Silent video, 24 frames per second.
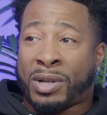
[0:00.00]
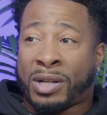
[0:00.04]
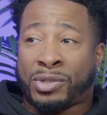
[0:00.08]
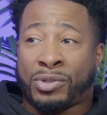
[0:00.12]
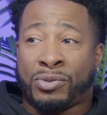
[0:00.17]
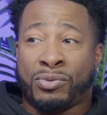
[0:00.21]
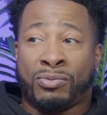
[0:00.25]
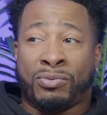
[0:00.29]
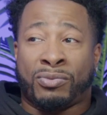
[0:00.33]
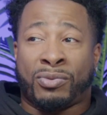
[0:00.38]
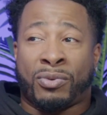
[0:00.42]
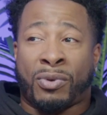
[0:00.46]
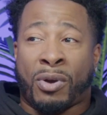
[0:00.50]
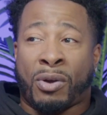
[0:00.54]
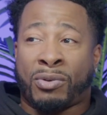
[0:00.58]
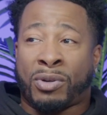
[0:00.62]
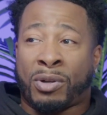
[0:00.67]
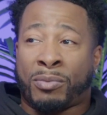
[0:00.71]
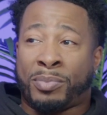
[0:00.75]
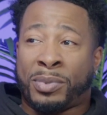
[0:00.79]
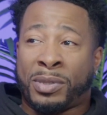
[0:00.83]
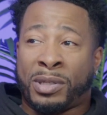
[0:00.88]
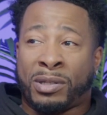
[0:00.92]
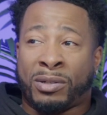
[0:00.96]
that you've
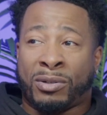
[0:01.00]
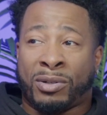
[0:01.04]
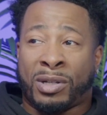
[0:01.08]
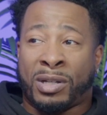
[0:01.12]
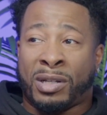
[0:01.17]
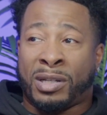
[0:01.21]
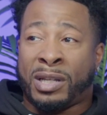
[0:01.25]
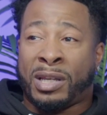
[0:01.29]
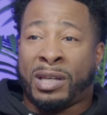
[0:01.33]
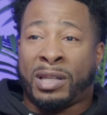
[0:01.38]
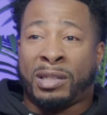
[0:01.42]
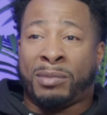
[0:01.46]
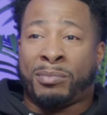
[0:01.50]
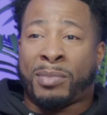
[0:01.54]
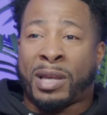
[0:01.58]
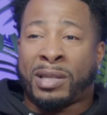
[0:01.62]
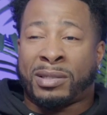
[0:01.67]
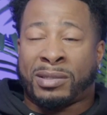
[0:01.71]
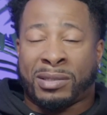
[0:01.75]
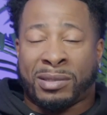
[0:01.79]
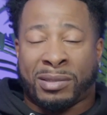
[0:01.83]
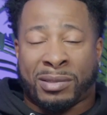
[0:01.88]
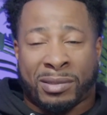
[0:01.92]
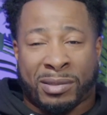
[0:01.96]
grown up in on a daily
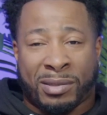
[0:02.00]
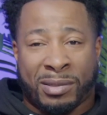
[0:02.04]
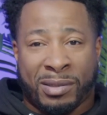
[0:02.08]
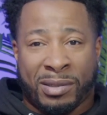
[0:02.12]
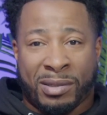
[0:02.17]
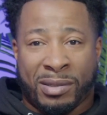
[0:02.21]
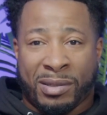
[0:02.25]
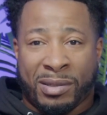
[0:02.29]
basis.